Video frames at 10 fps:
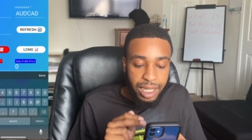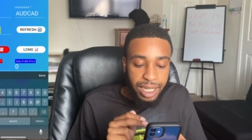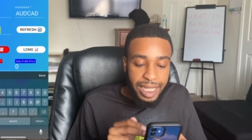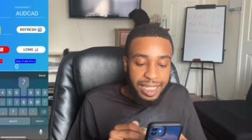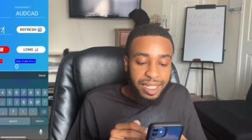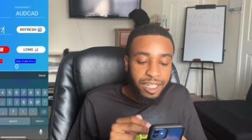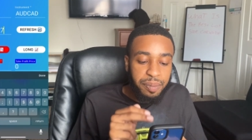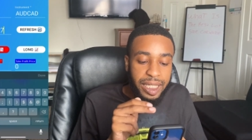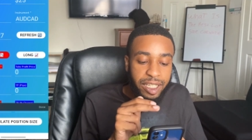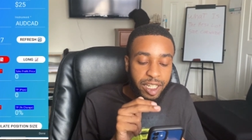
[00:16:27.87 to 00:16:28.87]
That's gonna
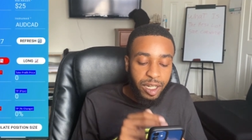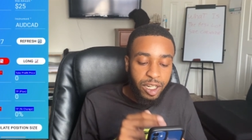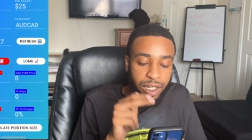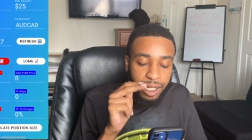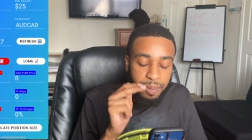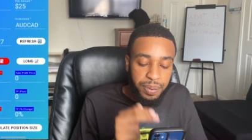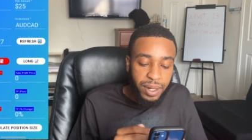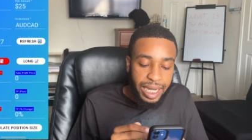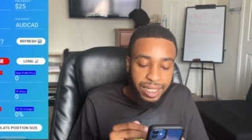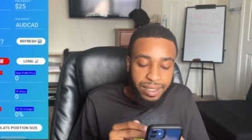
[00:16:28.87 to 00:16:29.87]
be the current
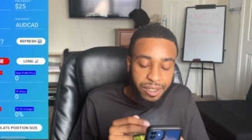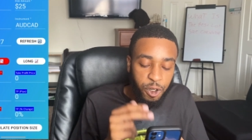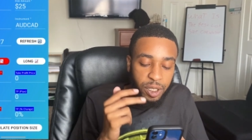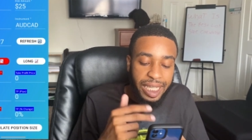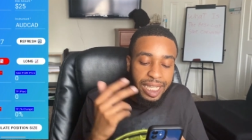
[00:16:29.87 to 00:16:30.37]
price or the